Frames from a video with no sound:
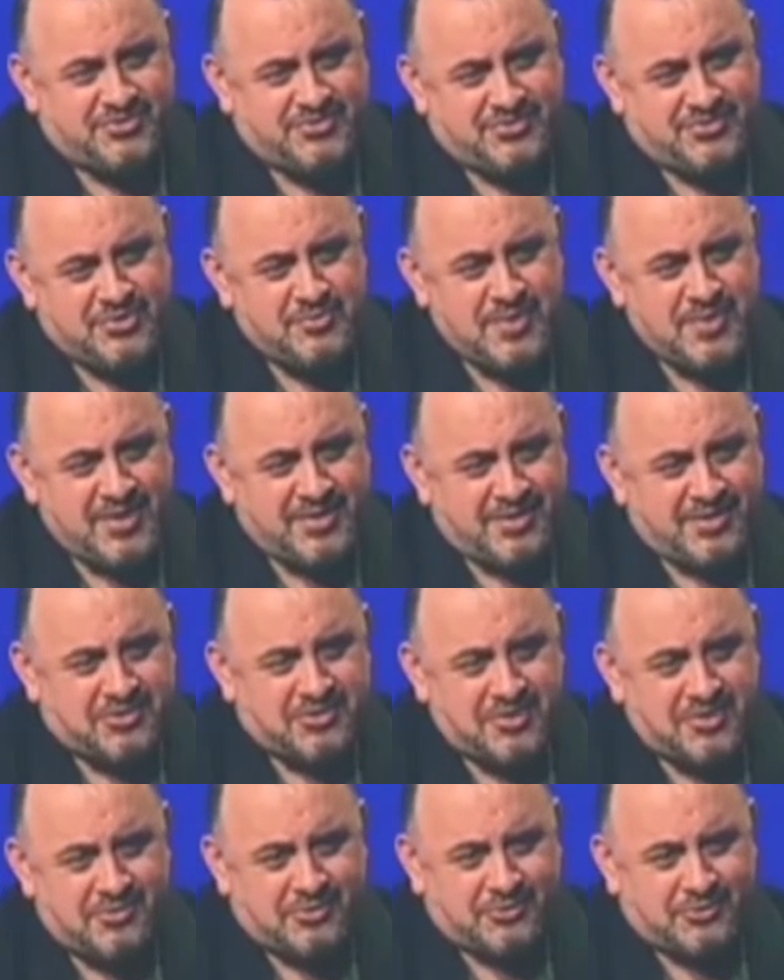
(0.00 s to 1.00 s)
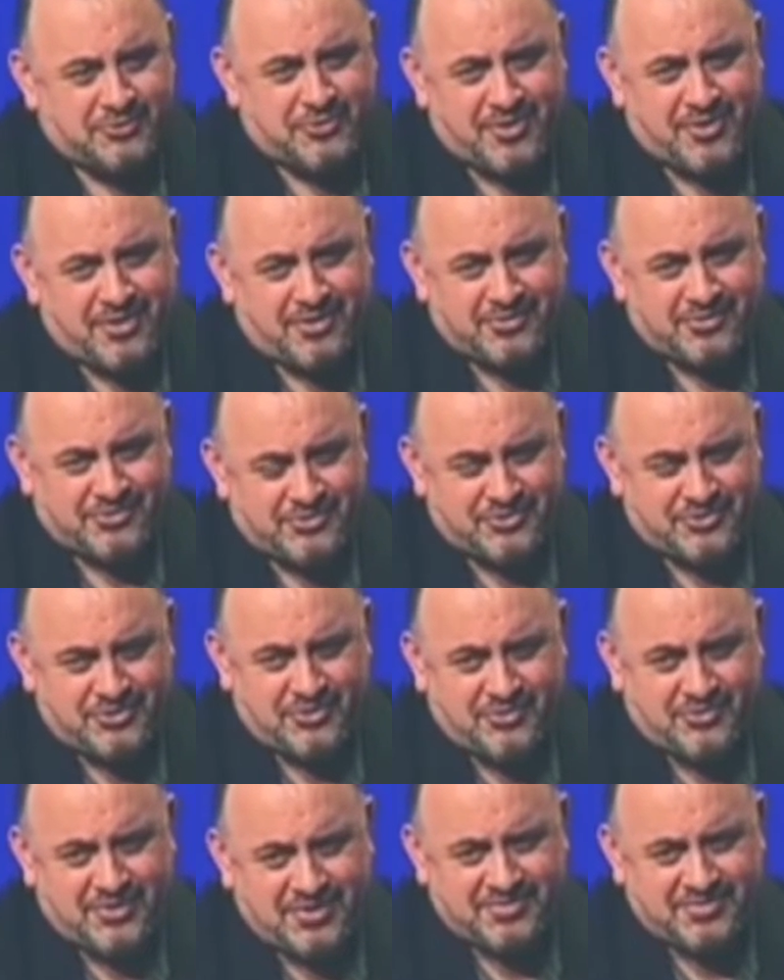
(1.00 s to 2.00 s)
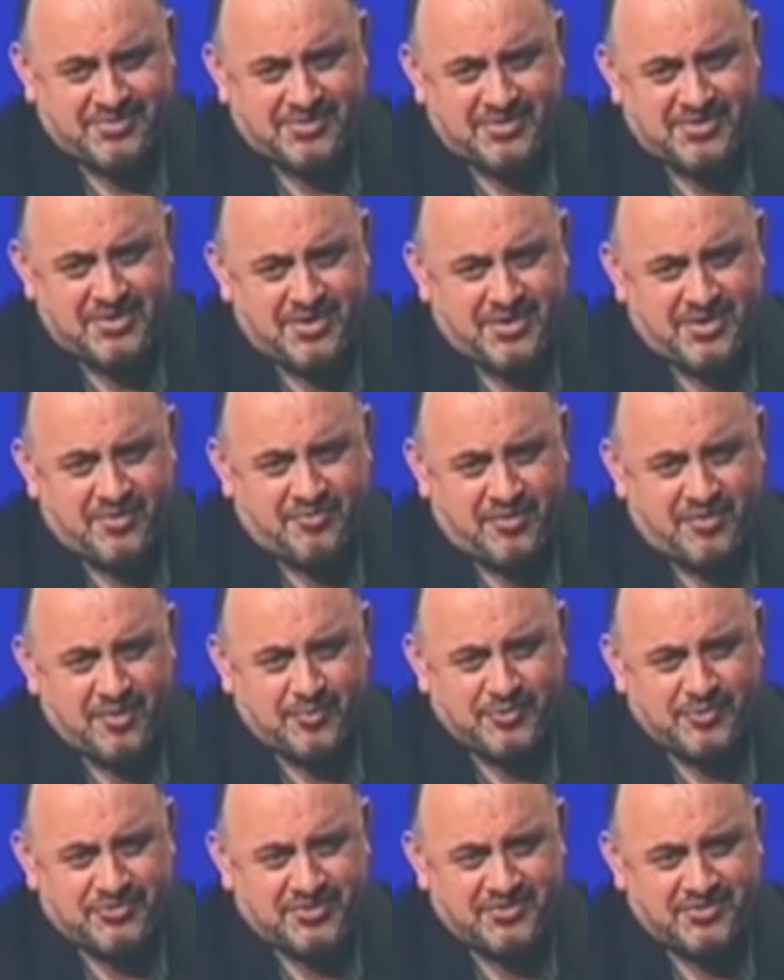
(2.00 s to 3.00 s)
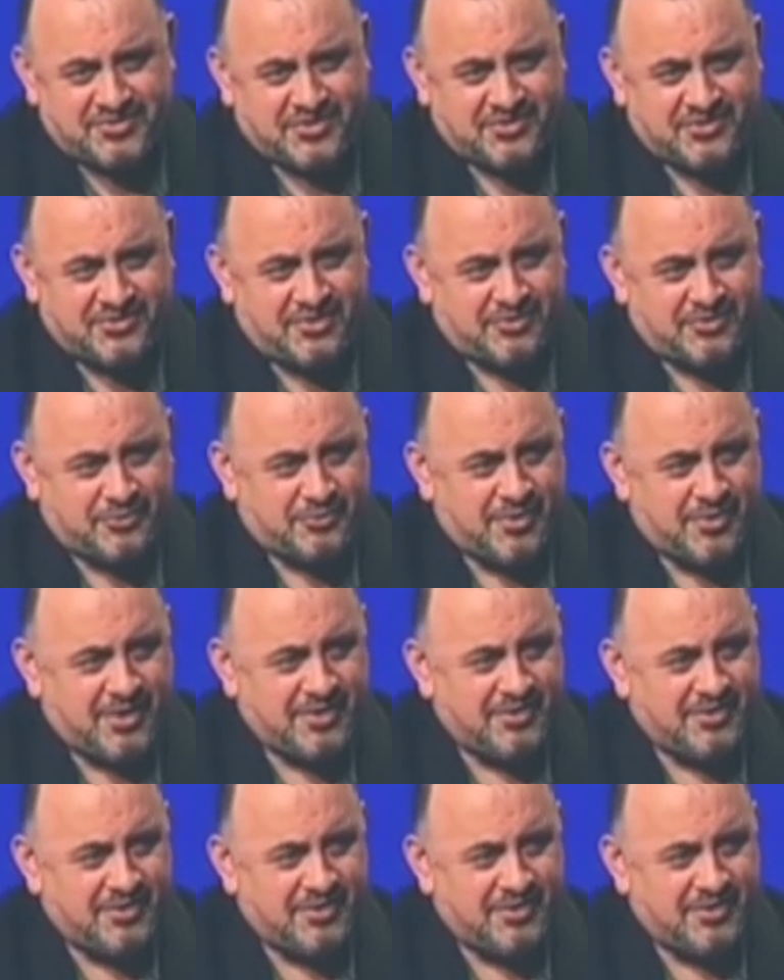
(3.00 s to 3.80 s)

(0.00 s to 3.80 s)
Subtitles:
too many clinical trials that show less than a 95% success rate.